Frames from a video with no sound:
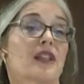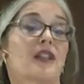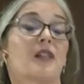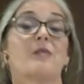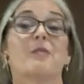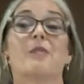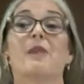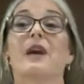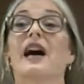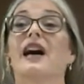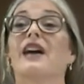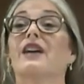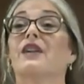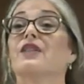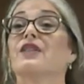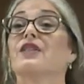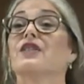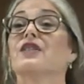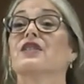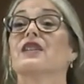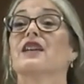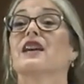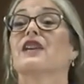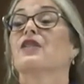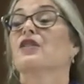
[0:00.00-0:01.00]
It
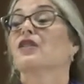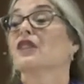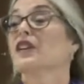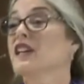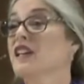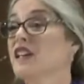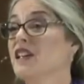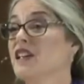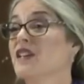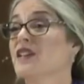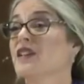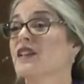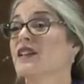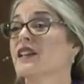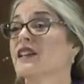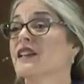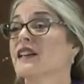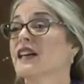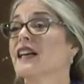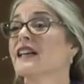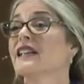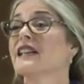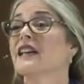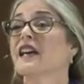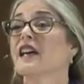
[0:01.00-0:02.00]
matters that you're here, and
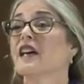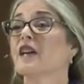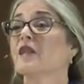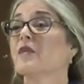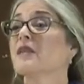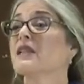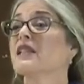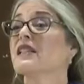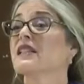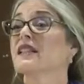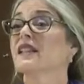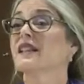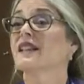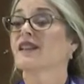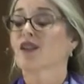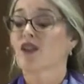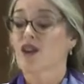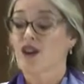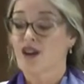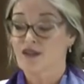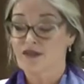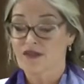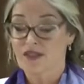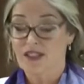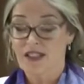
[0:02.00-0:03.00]
that can't be said
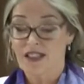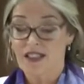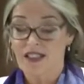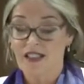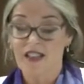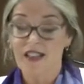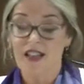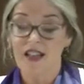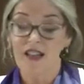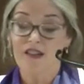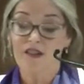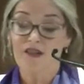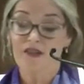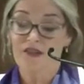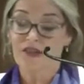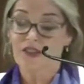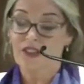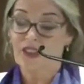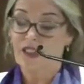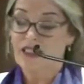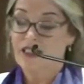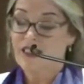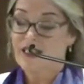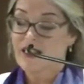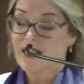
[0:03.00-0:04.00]
often enough.